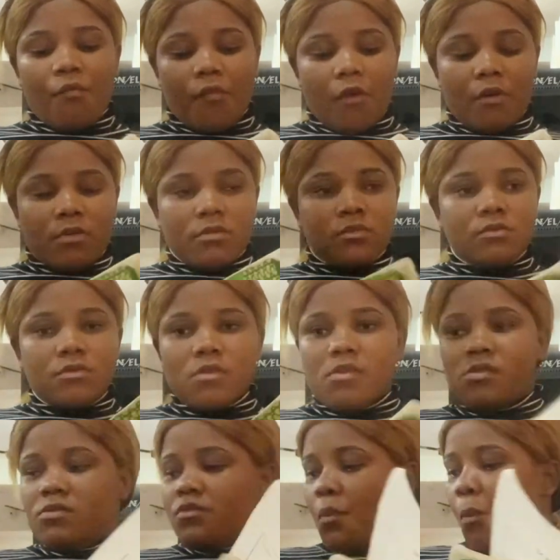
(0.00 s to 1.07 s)
from
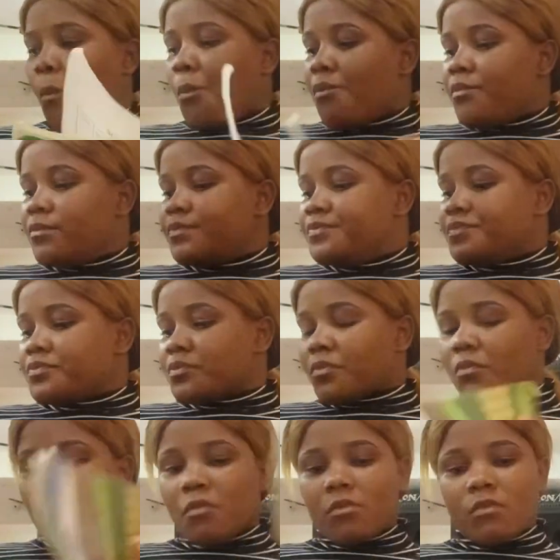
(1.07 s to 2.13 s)
10 to
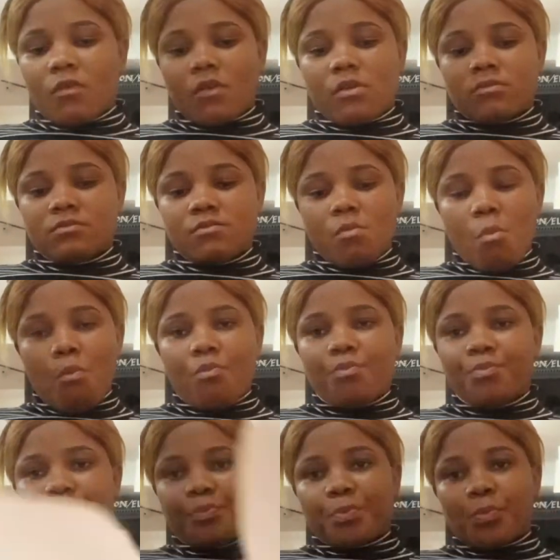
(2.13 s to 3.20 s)
1, and from 1 to
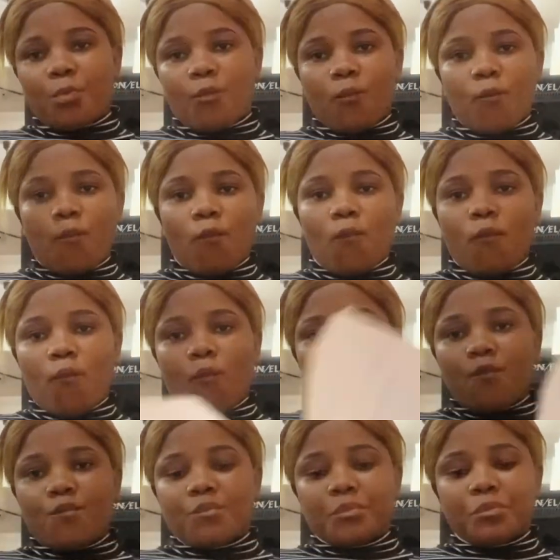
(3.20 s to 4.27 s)
4.
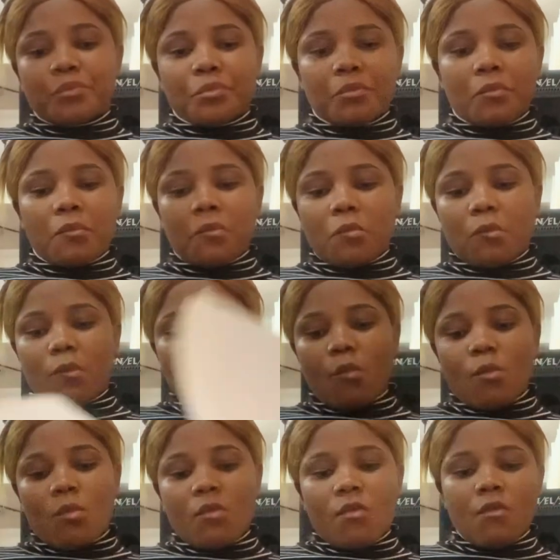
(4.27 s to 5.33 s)
So
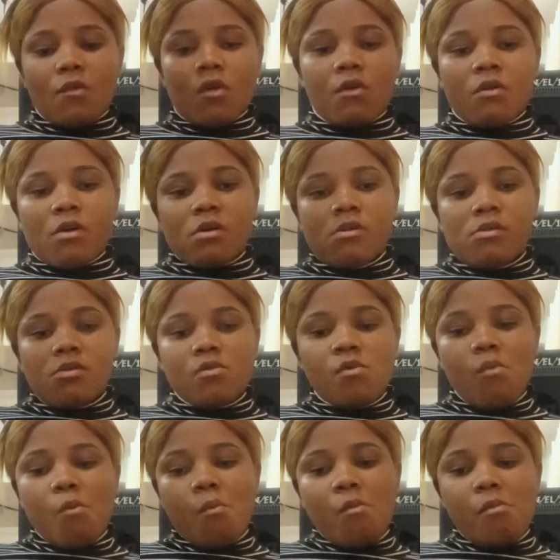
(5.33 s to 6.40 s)
yeah, the one in the
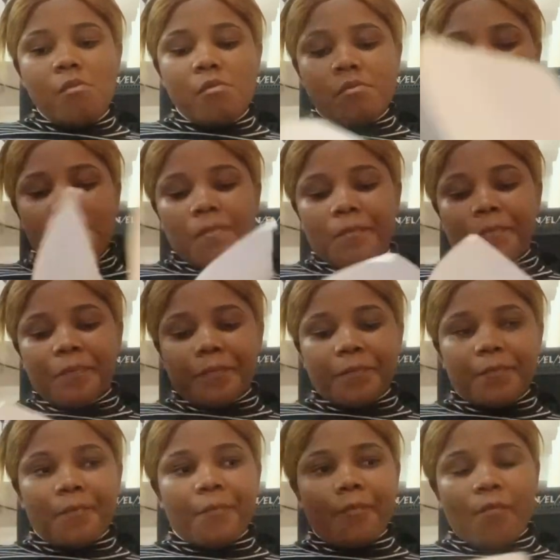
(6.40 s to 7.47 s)
middle got
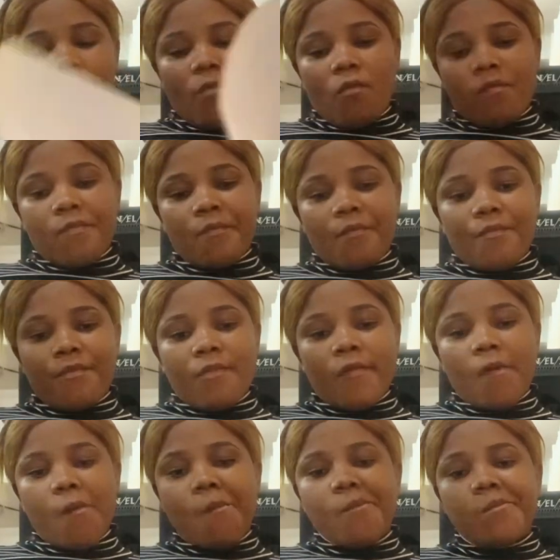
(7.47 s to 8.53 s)
cancelled, so I had to go to the
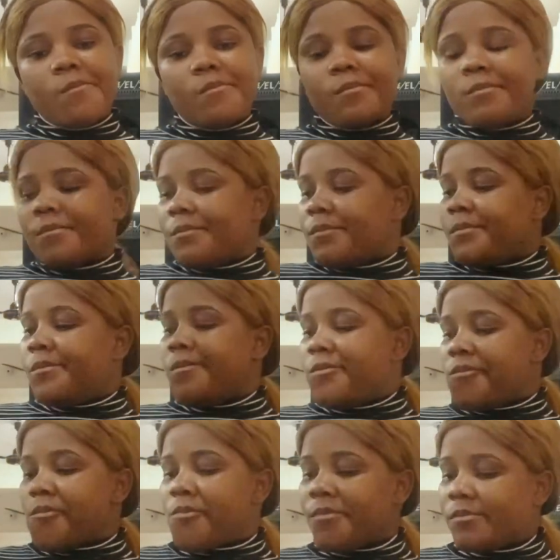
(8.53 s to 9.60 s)
e-library
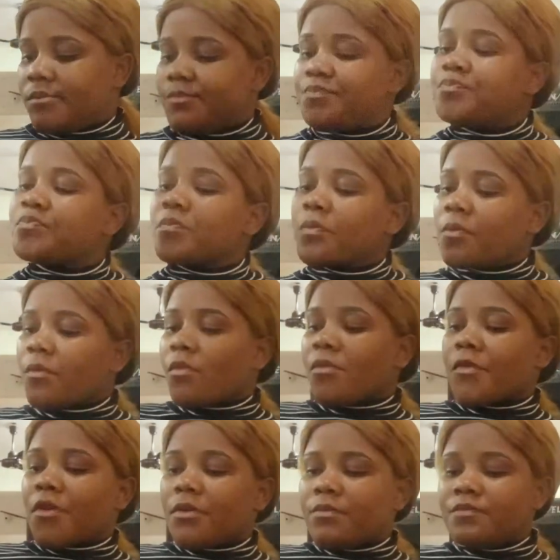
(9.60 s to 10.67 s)
to go
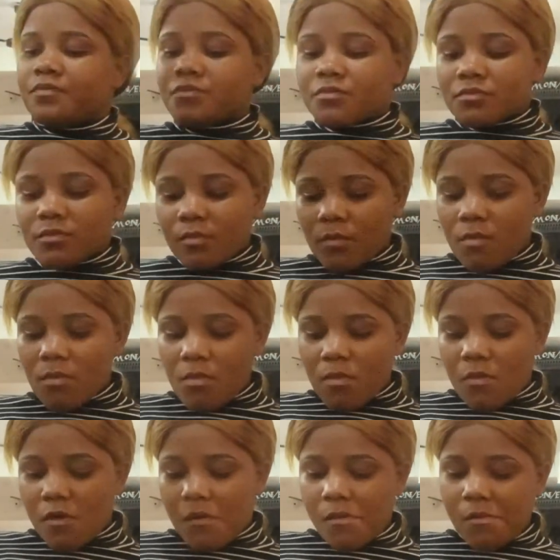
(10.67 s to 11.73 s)
and, you know,
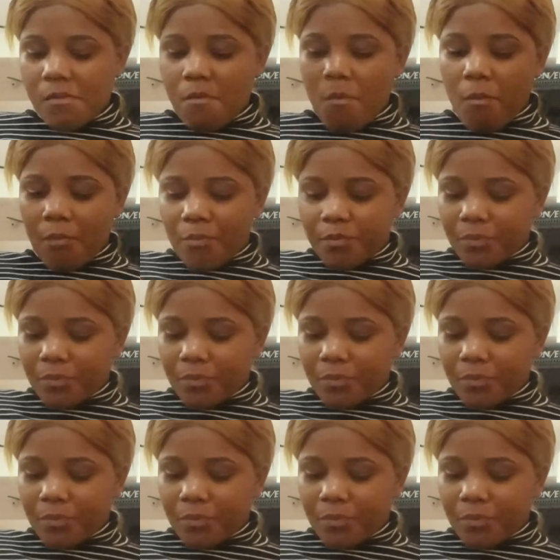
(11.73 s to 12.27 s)
rest or